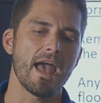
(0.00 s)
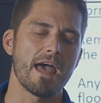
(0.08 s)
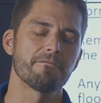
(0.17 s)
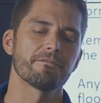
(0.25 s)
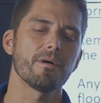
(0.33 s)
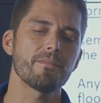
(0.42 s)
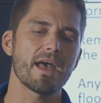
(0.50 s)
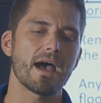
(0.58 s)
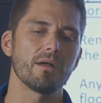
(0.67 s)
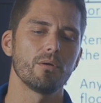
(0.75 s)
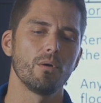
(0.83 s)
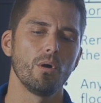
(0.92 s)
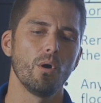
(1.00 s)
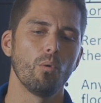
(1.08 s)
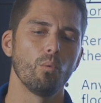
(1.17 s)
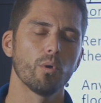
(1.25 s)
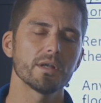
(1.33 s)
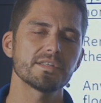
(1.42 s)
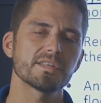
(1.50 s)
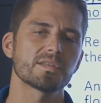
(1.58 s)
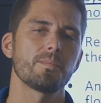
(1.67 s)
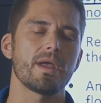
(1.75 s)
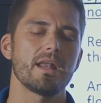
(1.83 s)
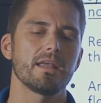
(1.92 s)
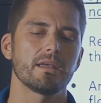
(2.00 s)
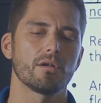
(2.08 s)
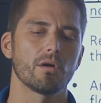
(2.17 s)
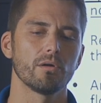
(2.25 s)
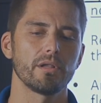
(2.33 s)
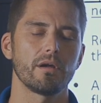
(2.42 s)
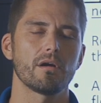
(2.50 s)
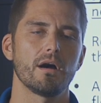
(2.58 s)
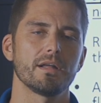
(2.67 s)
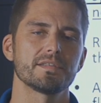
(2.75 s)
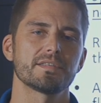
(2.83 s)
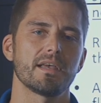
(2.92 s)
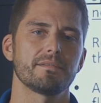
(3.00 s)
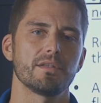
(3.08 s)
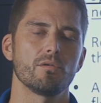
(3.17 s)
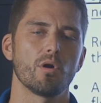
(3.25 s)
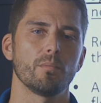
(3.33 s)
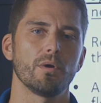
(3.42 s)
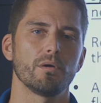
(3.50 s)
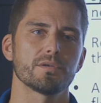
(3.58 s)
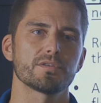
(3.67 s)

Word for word: And from that, we're anticipating an earlier onset than normal.